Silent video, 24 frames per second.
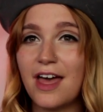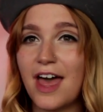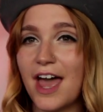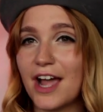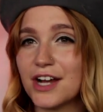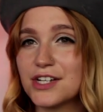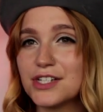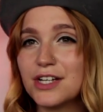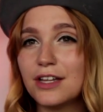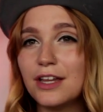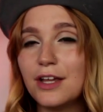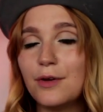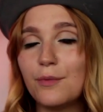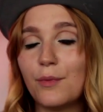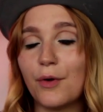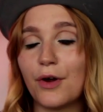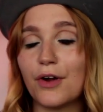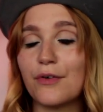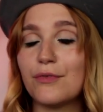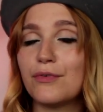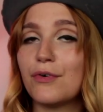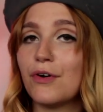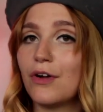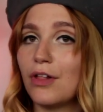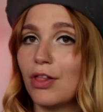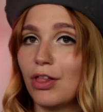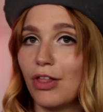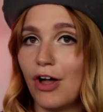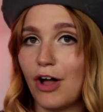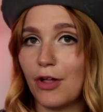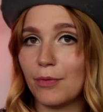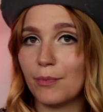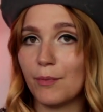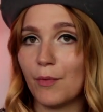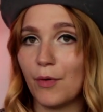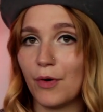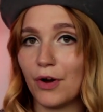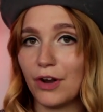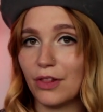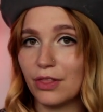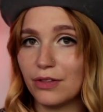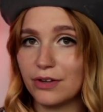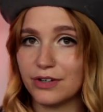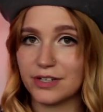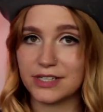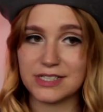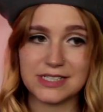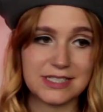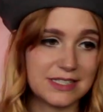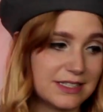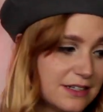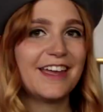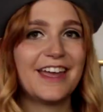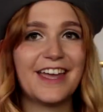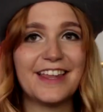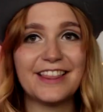actually work for a lot more looks.